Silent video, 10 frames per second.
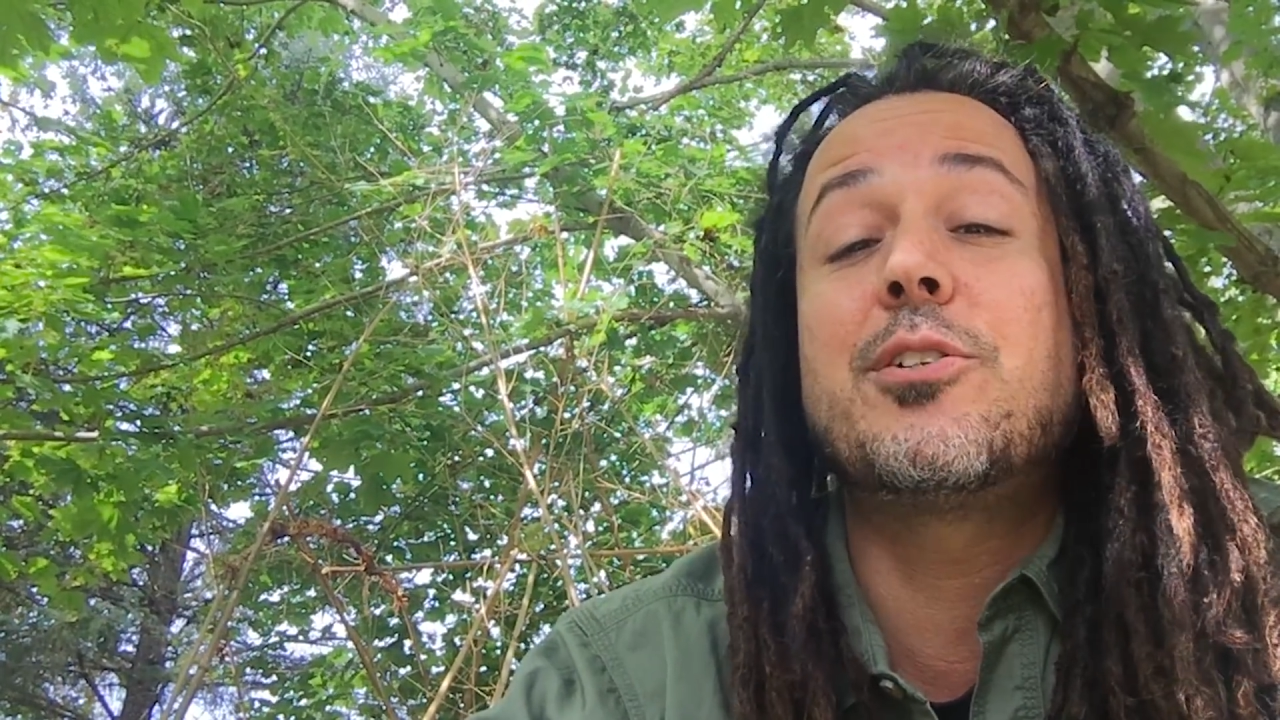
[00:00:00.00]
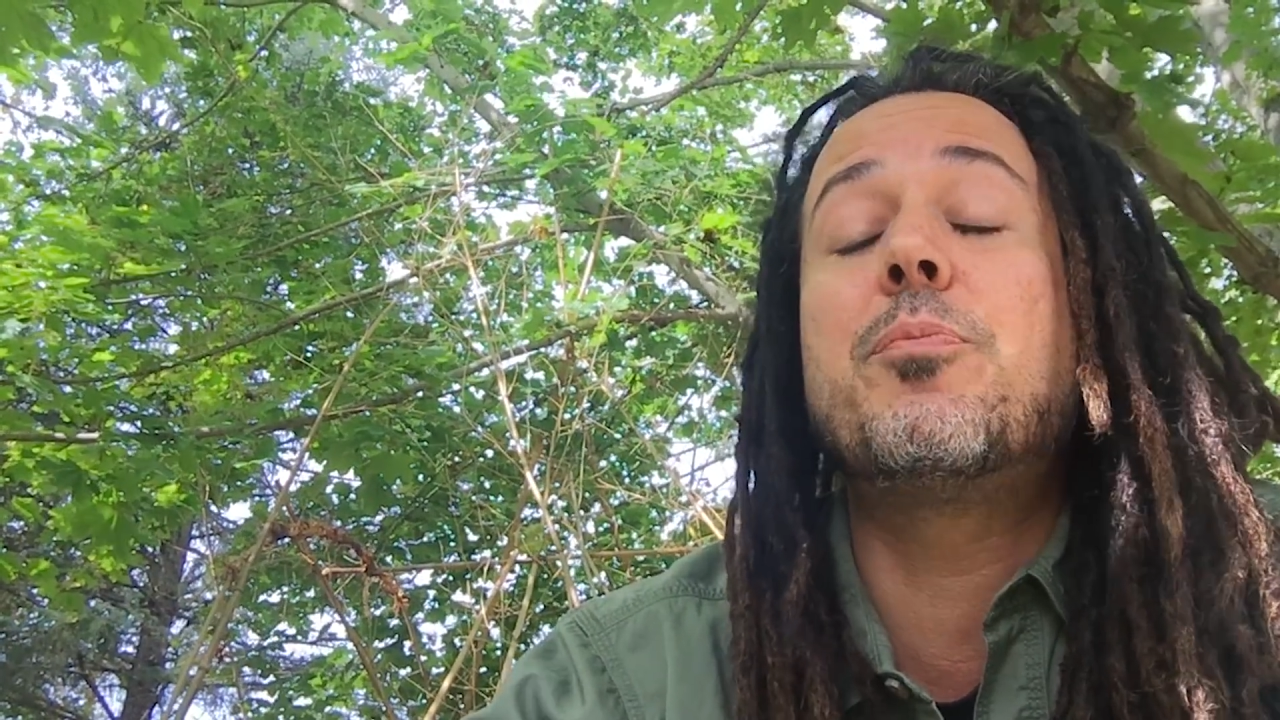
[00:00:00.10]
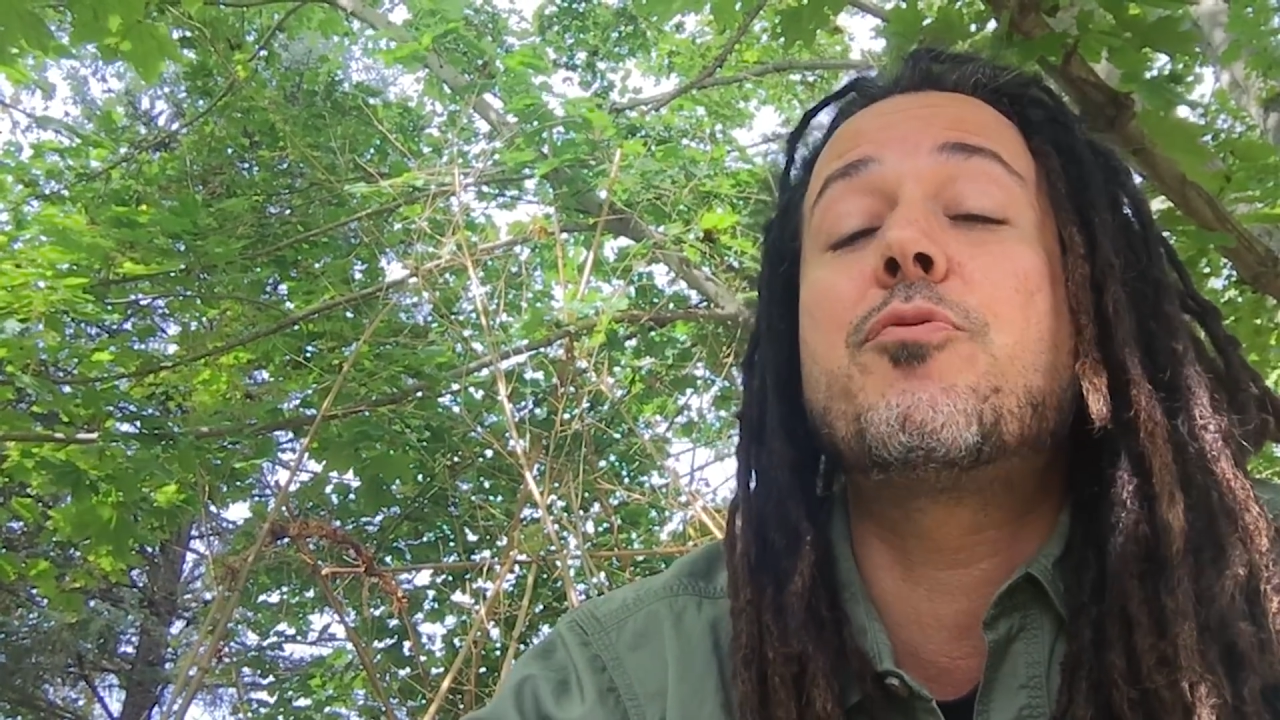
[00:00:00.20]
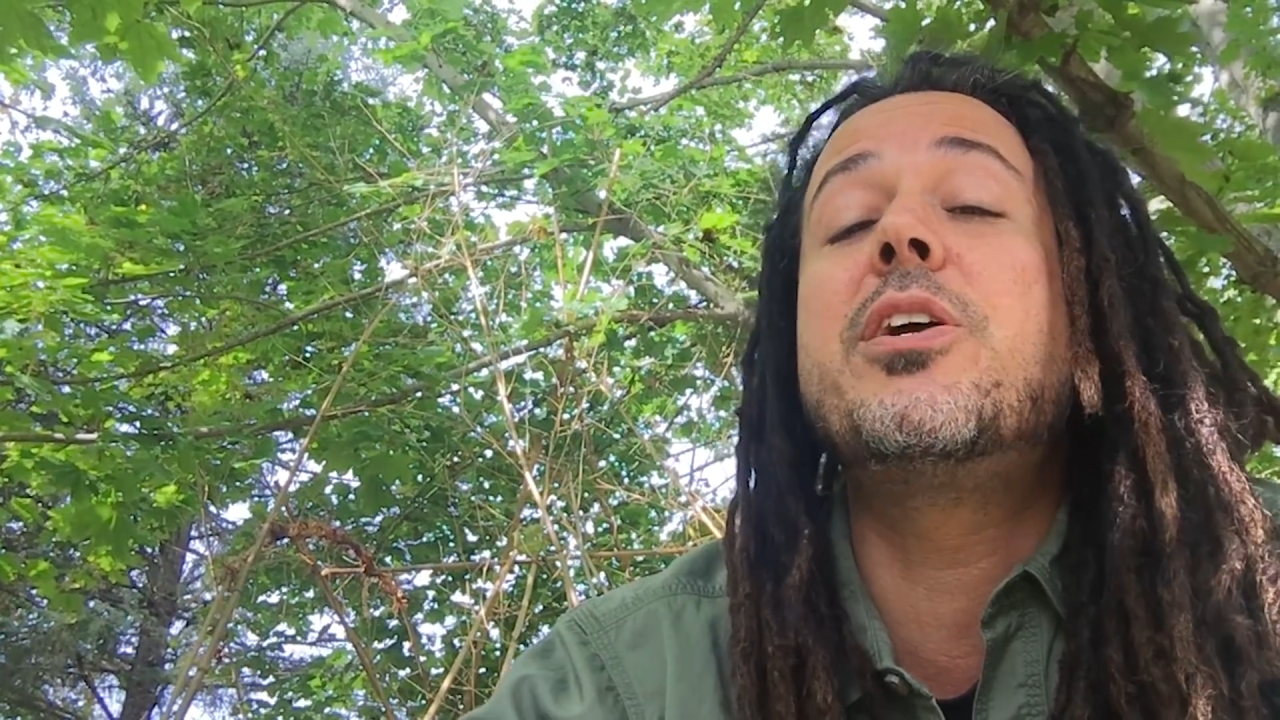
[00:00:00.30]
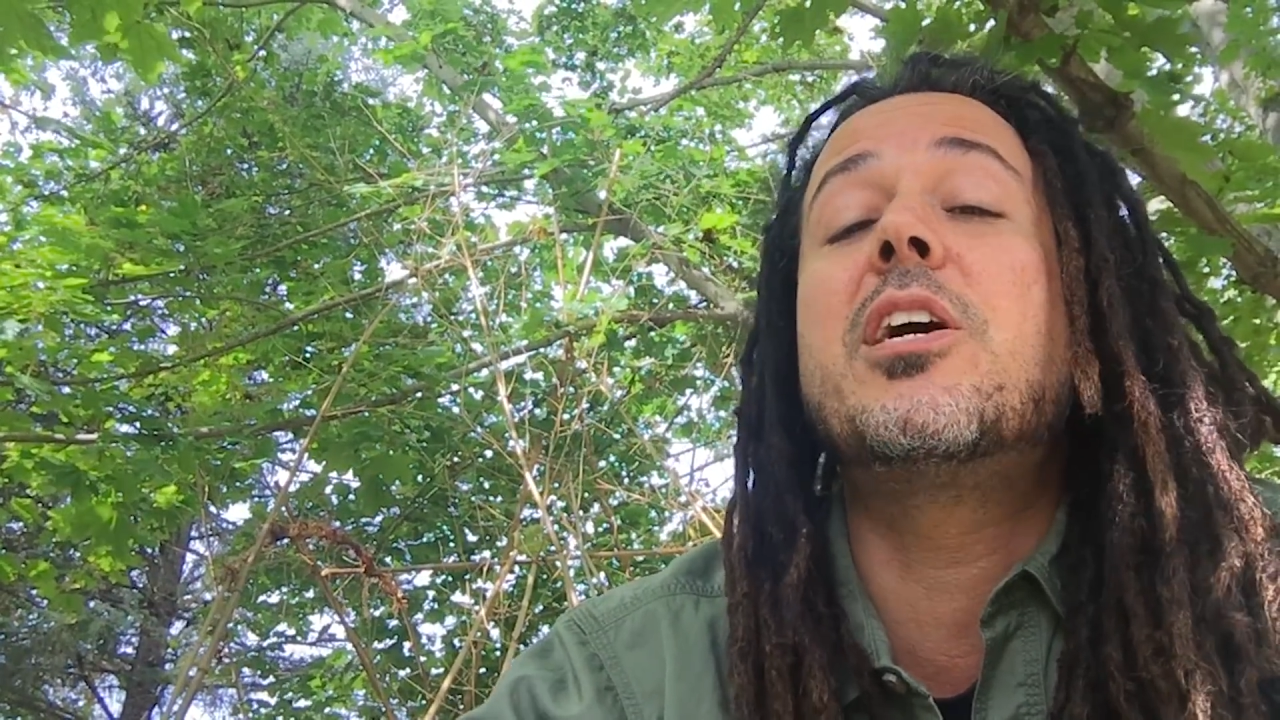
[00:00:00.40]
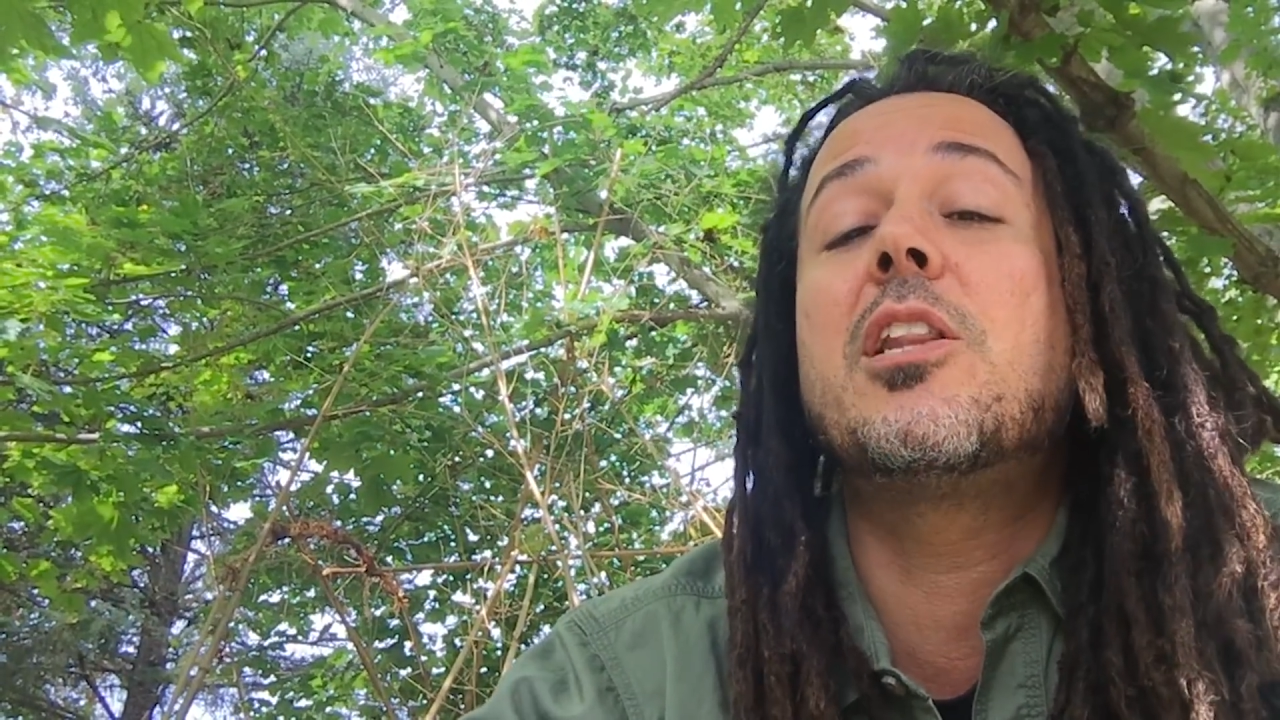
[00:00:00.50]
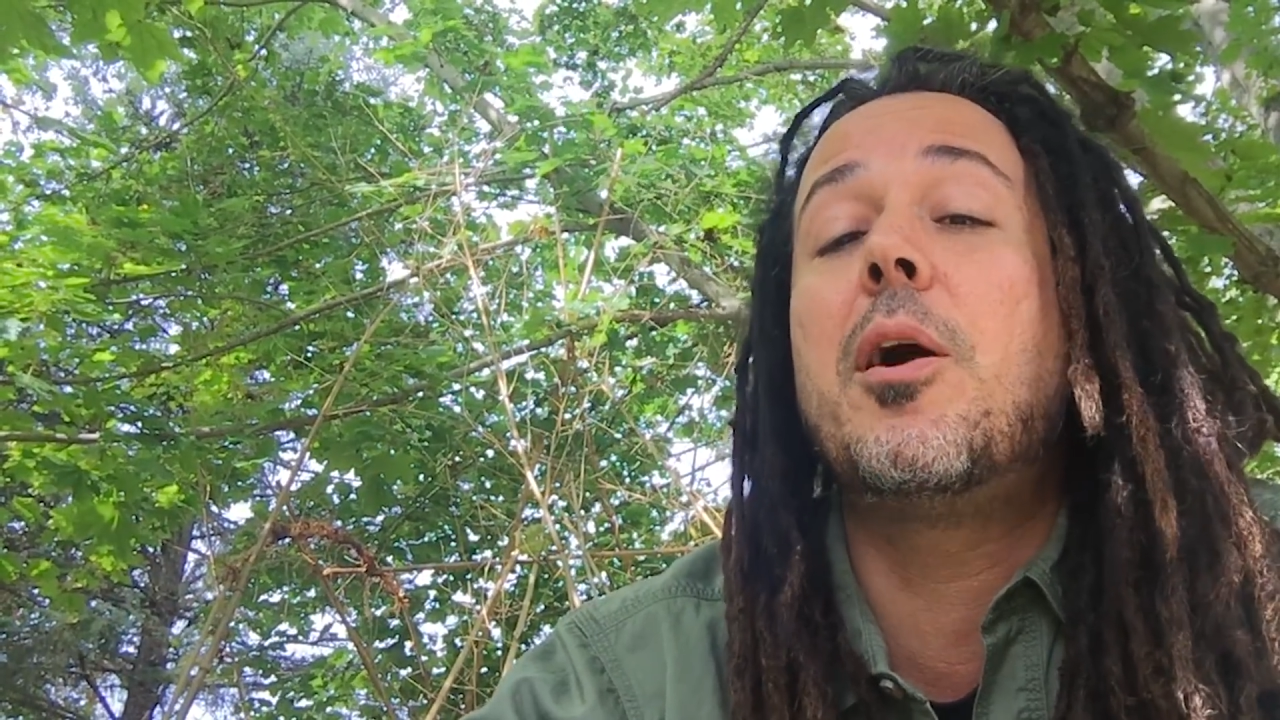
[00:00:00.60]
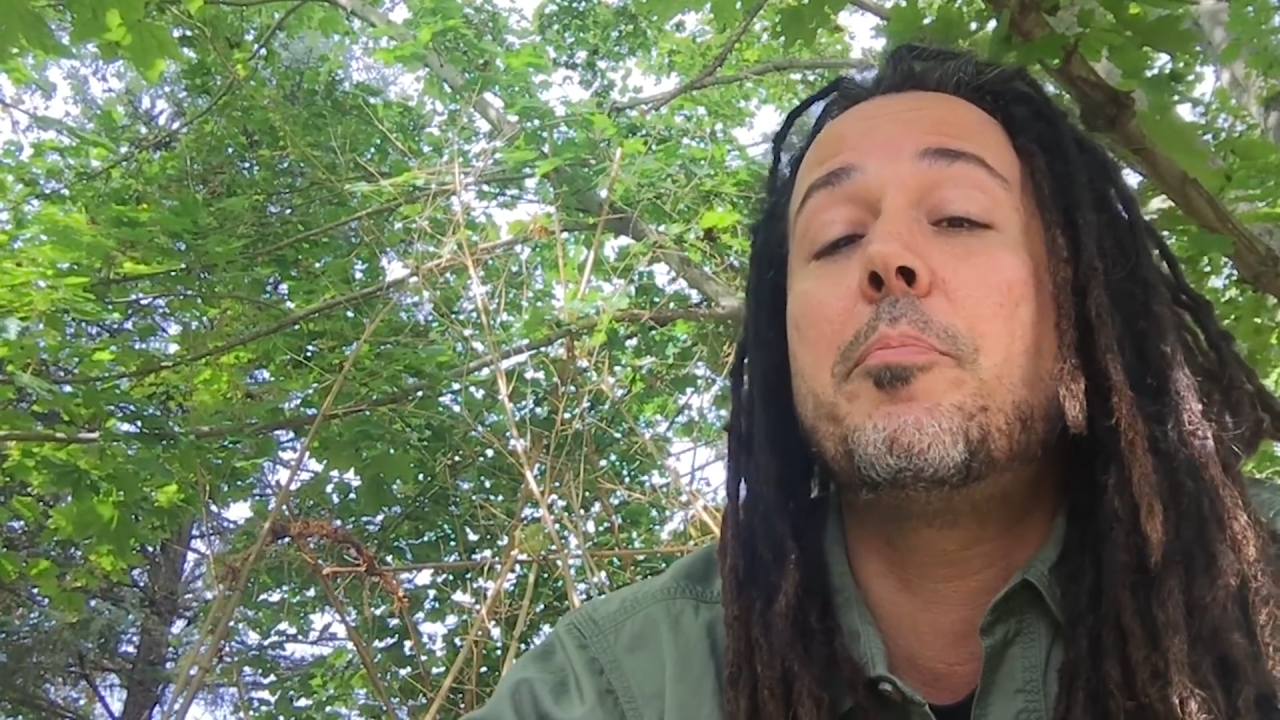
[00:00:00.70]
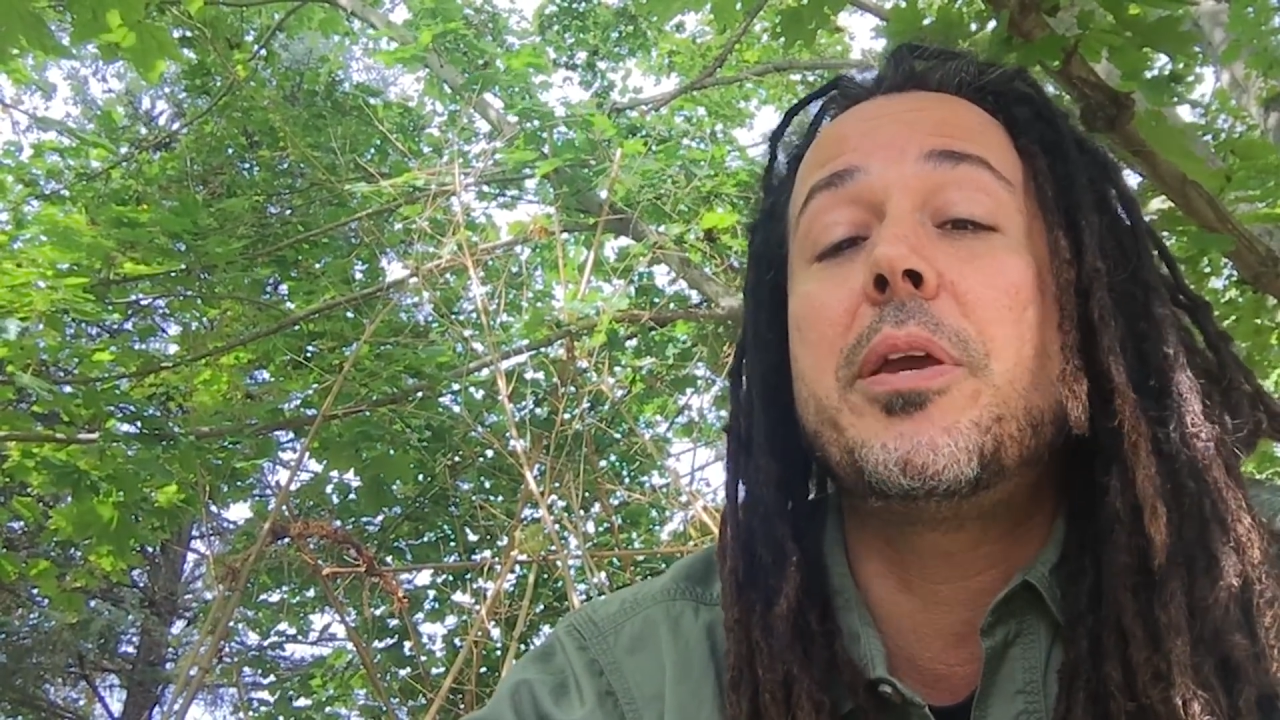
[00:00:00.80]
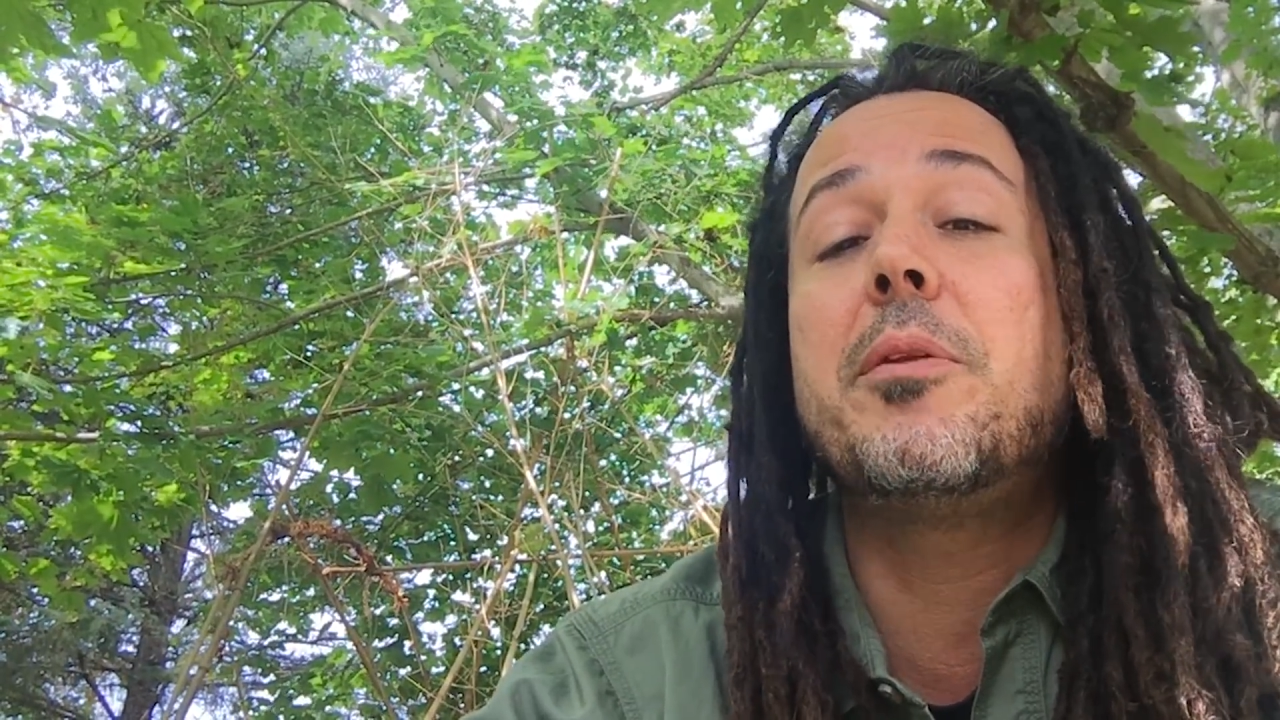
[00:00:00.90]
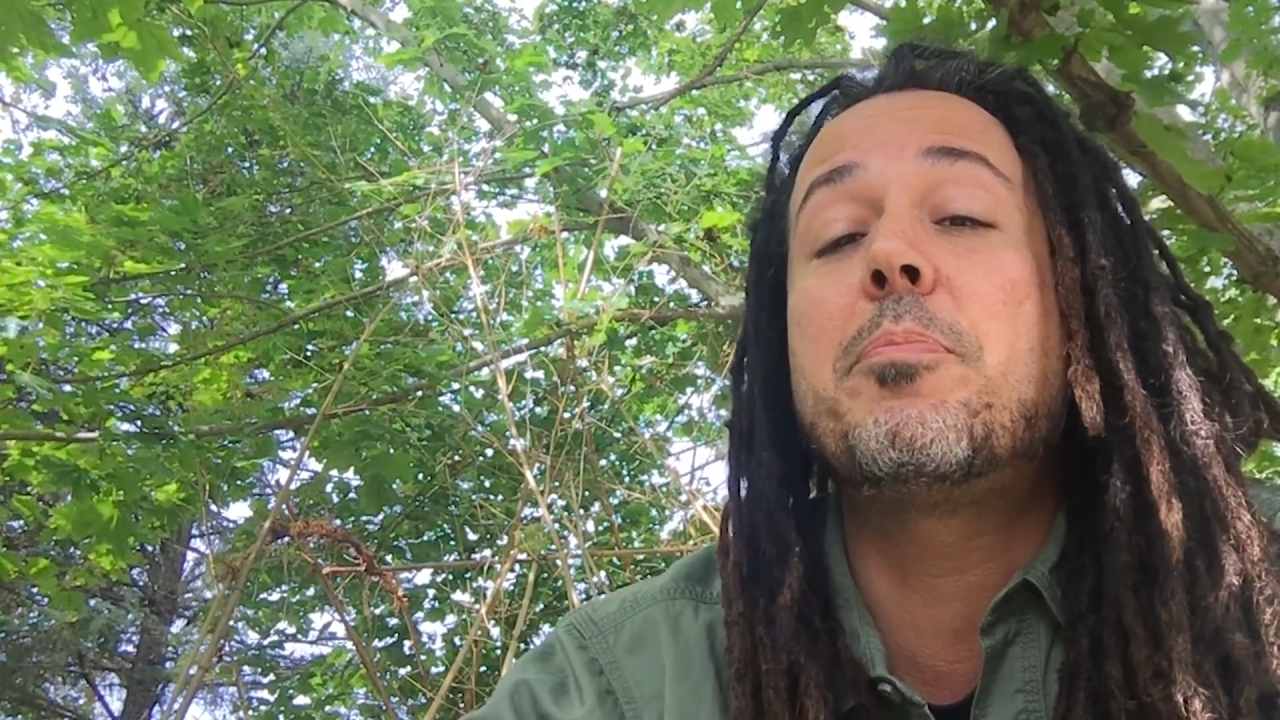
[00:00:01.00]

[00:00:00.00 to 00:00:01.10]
of pre-Columbian